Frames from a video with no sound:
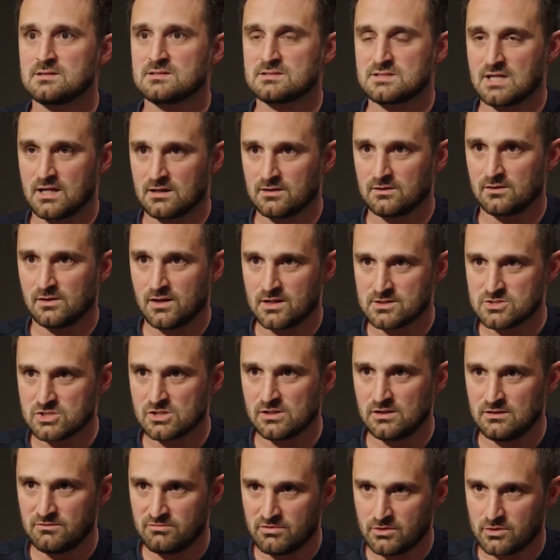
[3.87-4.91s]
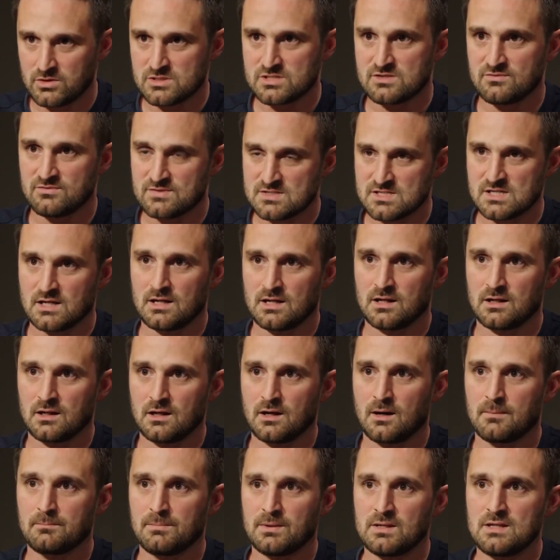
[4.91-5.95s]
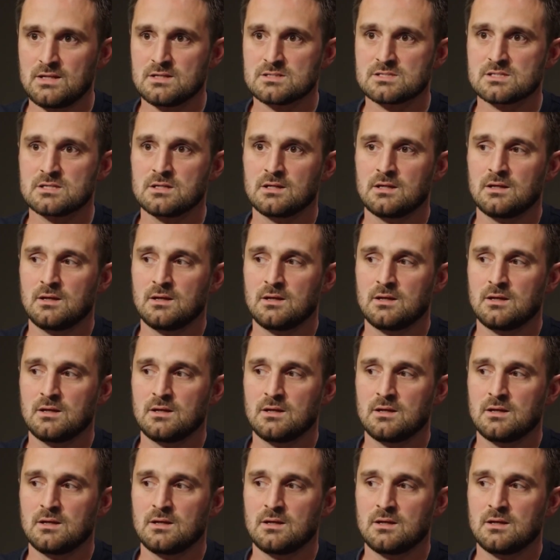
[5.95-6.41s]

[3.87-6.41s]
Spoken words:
technologically very sophisticated companies,